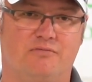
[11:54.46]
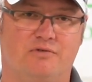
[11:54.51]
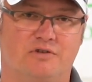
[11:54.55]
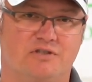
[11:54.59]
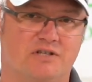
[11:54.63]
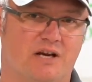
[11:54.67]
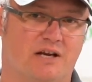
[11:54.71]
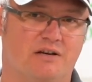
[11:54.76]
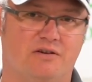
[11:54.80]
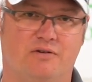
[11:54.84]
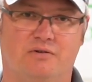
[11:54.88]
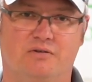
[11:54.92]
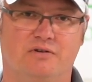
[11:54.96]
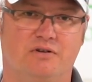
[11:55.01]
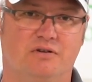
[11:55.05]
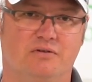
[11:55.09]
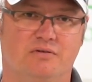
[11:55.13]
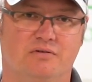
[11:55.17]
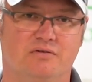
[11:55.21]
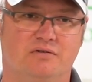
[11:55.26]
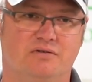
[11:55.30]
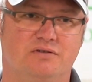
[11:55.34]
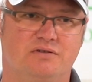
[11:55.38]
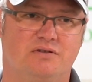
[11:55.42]
which I don't
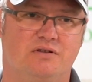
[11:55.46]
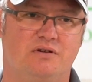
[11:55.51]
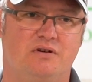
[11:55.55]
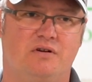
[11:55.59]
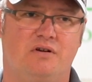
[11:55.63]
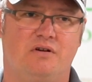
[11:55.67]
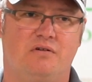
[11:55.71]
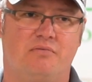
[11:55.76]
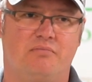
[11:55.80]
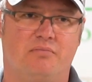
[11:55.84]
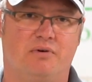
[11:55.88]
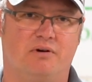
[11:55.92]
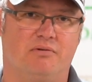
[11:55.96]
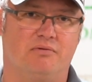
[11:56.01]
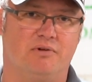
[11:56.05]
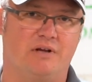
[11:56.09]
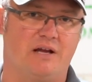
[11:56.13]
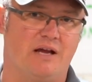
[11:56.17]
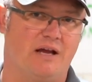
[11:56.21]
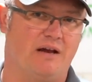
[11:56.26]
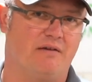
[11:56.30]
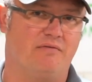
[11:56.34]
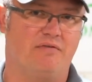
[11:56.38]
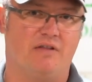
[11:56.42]
use, but we
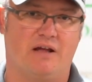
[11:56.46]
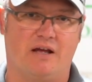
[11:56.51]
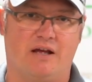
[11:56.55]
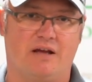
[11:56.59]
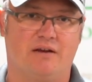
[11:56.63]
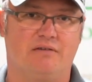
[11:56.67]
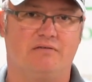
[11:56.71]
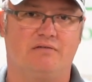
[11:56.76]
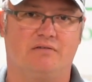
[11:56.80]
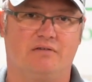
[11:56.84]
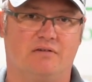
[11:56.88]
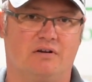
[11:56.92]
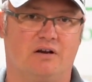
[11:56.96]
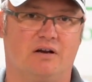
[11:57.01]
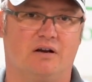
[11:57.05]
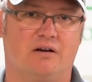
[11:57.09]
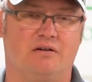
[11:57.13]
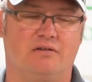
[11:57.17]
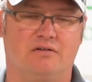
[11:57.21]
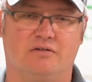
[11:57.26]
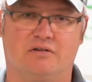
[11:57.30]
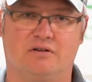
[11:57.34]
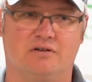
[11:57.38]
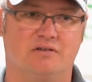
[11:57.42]
have that.
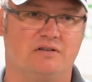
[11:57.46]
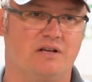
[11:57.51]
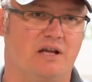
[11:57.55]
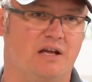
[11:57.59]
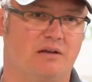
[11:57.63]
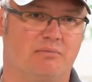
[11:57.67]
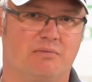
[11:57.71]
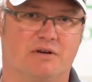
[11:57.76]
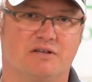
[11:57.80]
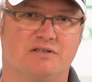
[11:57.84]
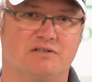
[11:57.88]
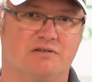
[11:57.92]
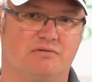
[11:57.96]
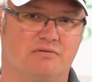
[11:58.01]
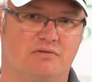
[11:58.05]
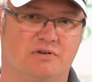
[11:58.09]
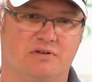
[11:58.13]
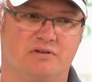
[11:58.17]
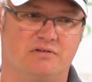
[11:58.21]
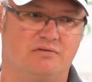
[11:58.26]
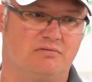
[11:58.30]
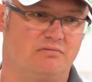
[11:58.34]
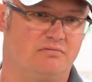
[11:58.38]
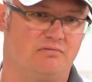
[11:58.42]
You can tank mix it
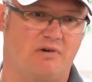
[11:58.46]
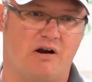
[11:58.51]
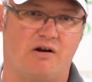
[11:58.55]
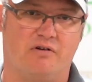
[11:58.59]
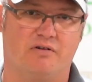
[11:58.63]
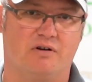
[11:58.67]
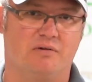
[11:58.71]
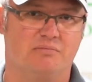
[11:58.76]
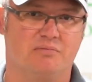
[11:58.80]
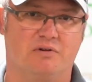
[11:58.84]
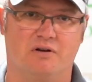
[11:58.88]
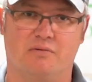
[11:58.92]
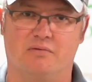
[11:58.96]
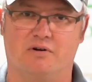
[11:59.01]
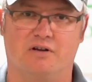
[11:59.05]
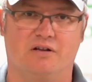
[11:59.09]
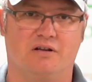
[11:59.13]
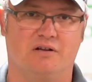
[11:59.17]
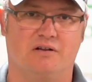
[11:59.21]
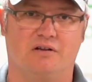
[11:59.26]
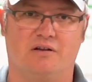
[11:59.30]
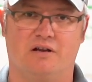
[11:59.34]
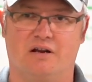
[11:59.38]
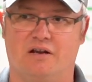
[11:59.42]
with Roundup,
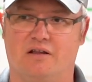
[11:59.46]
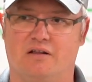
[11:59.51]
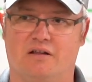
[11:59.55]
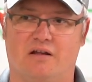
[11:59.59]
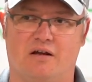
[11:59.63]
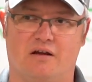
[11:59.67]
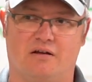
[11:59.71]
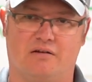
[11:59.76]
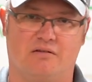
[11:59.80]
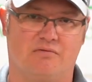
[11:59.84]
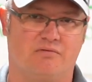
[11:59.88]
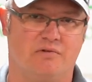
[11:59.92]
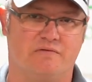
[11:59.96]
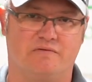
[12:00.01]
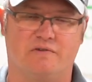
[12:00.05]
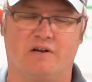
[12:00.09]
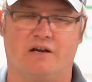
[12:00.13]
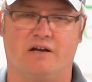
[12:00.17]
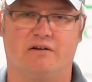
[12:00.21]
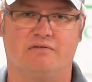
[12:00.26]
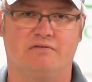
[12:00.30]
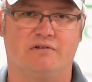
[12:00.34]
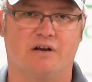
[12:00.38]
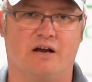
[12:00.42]
Liberty, any of that, and we've
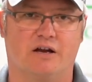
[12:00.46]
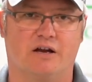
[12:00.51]
got